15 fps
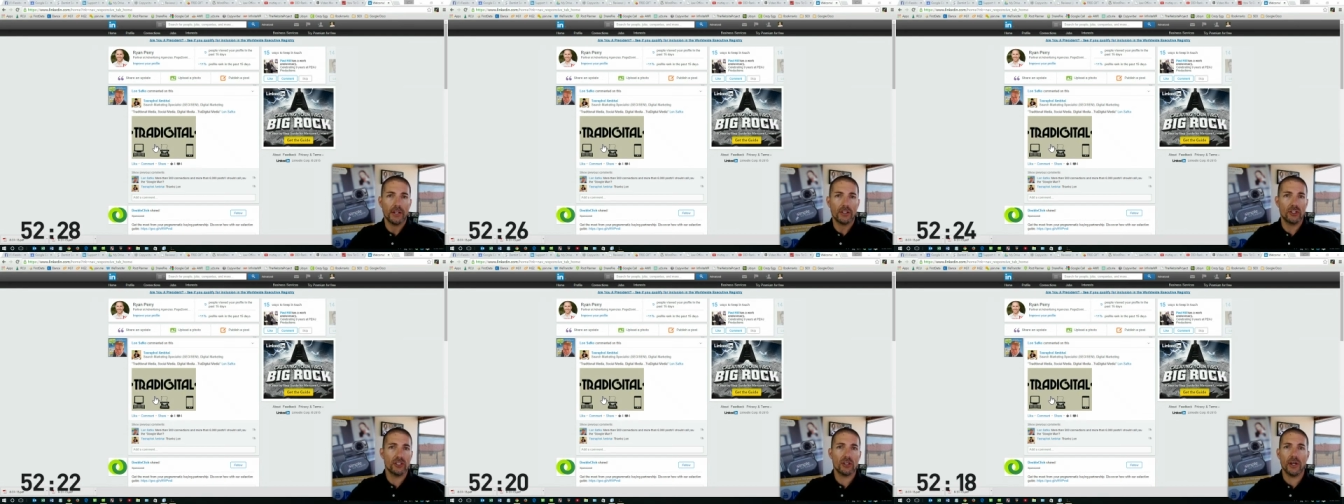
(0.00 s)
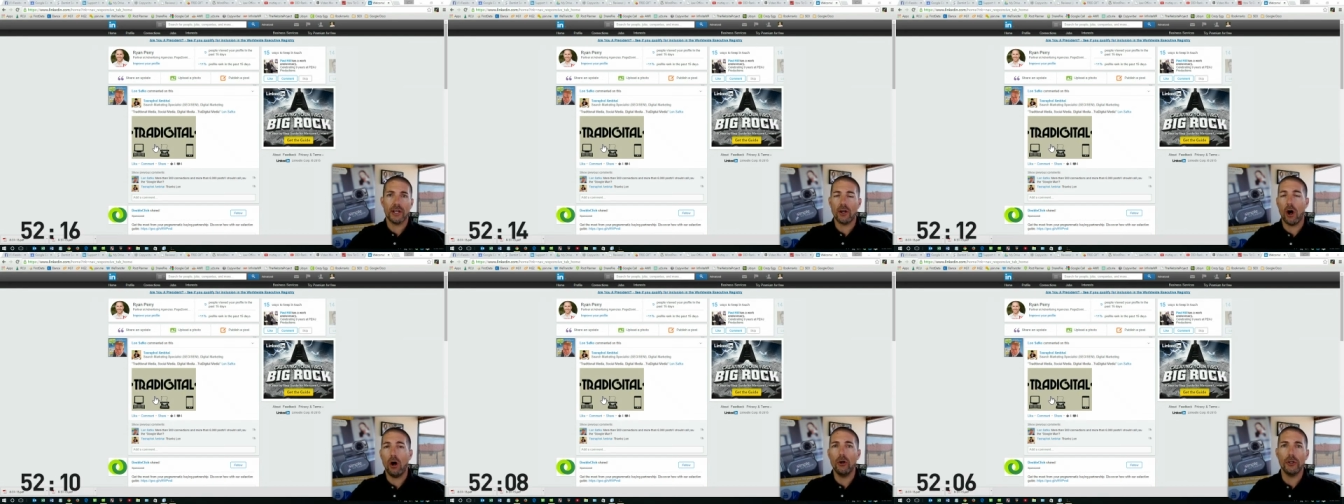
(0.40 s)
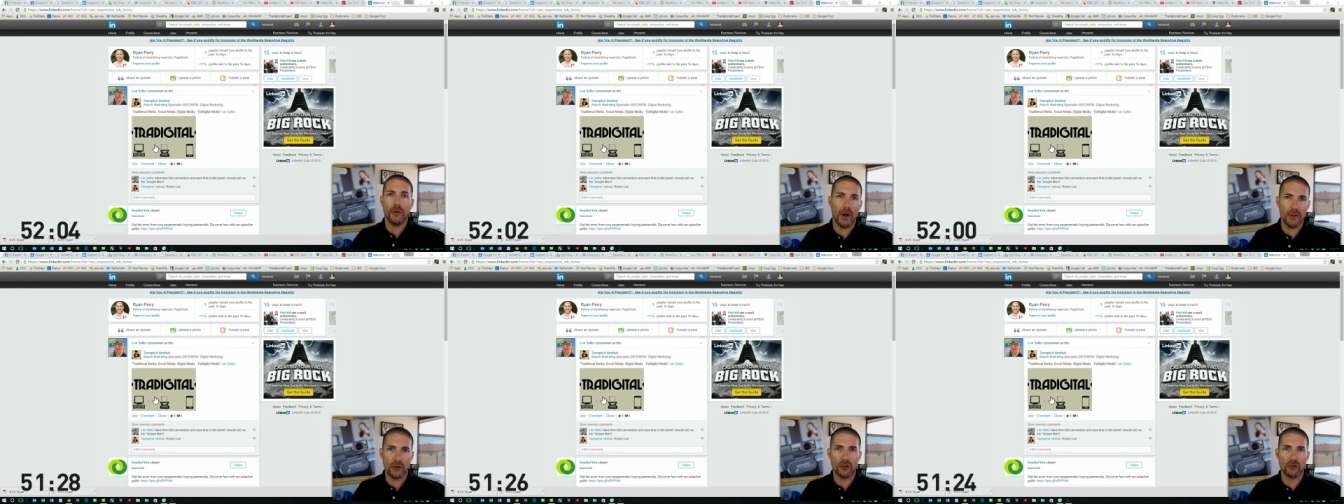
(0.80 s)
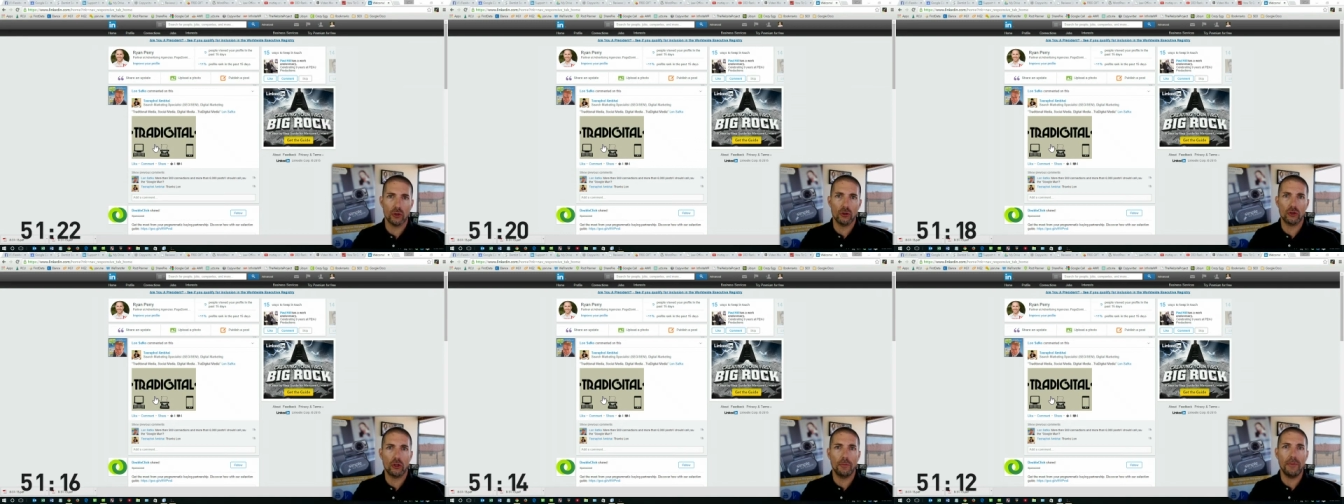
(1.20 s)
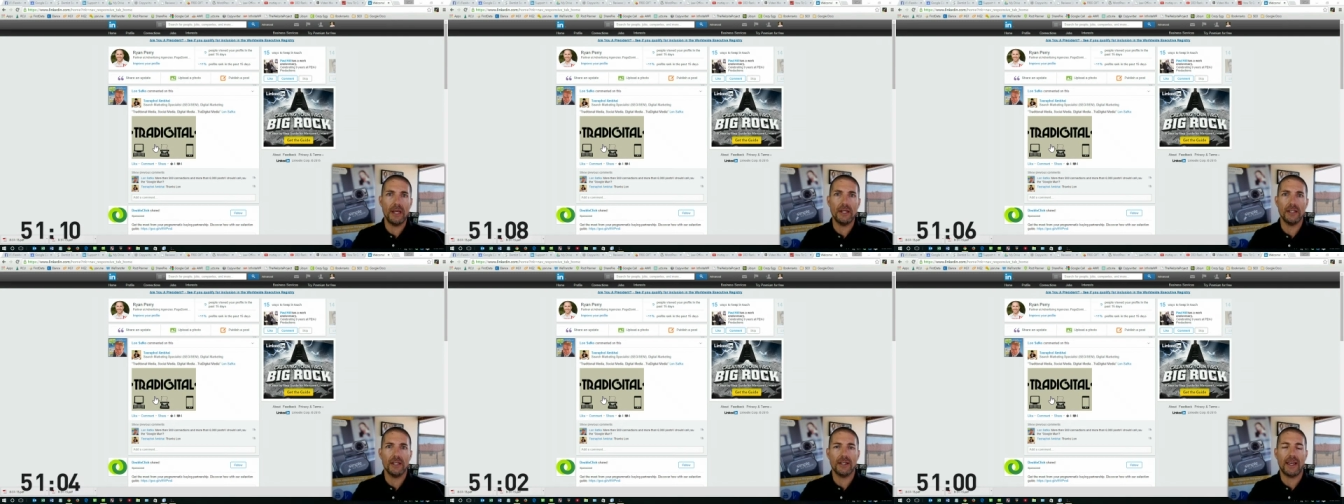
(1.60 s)
Just like all your other social
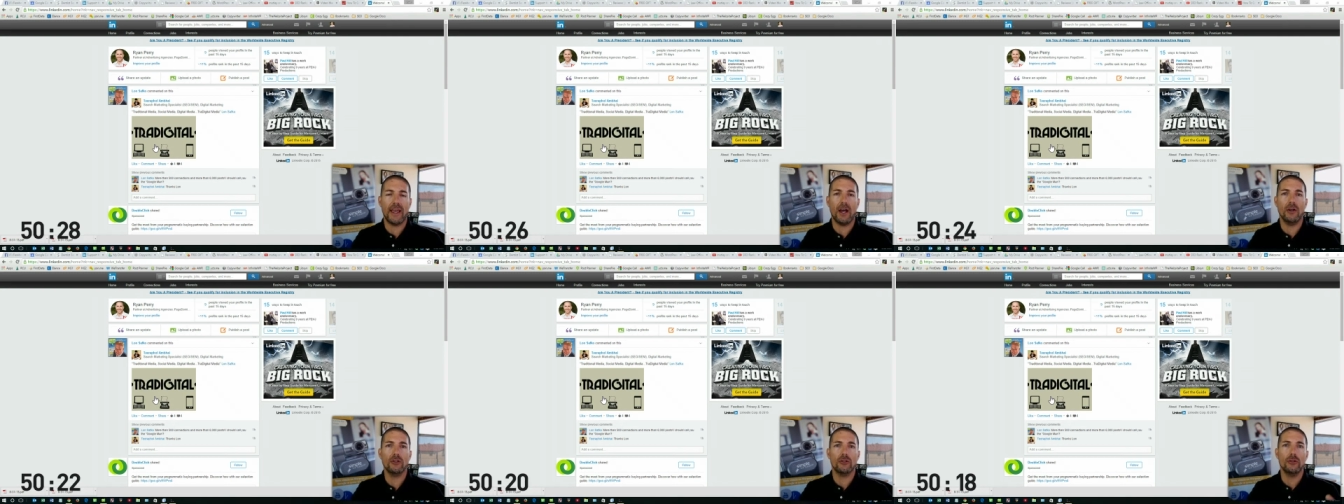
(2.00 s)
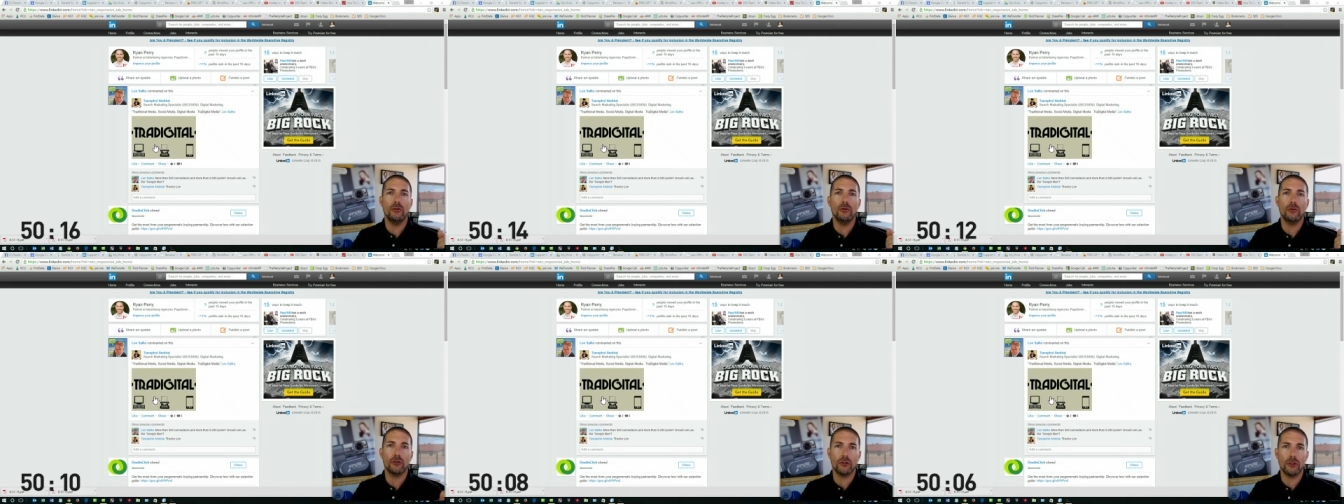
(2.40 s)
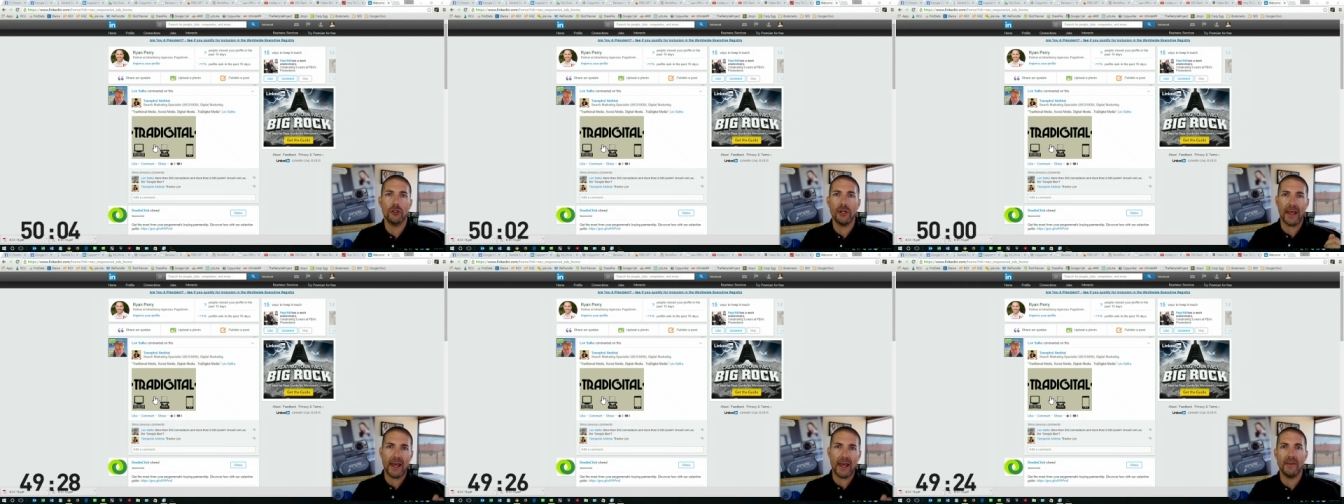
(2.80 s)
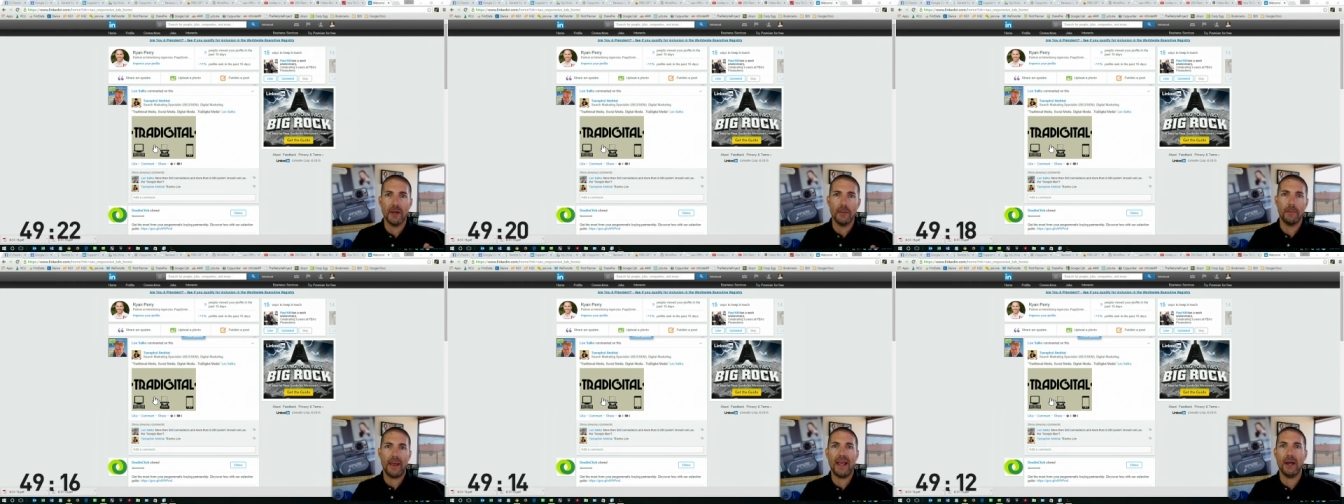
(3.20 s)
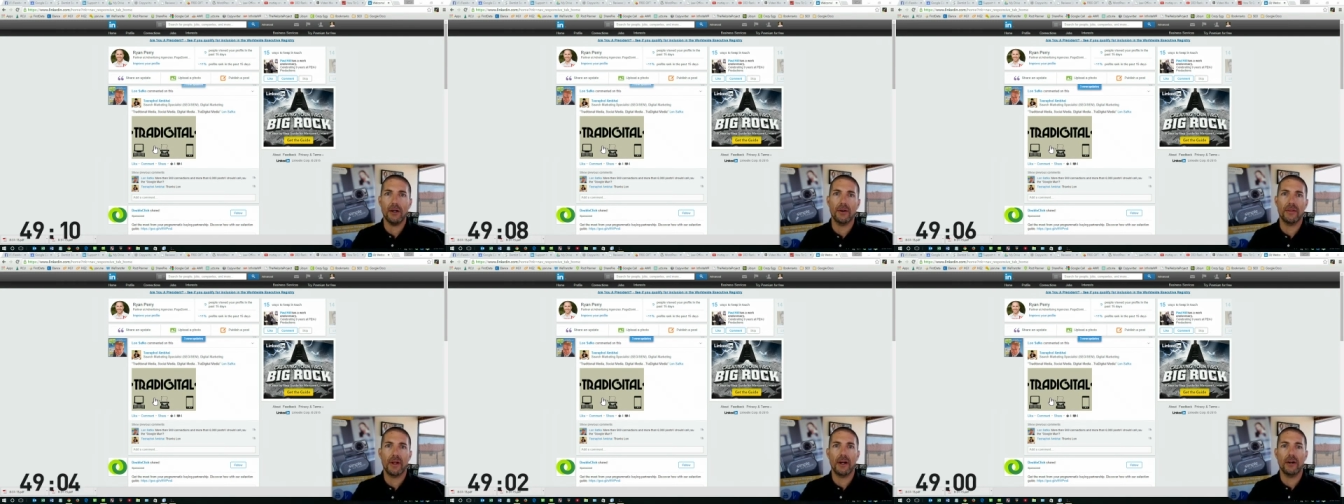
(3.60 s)
media accounts, you should have a
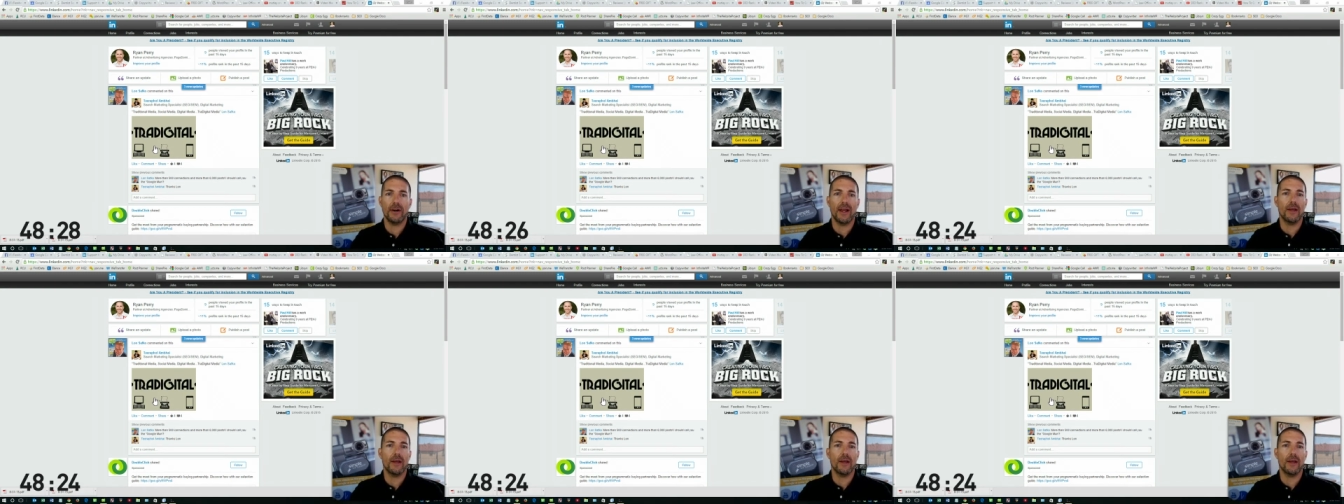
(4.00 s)
banner there,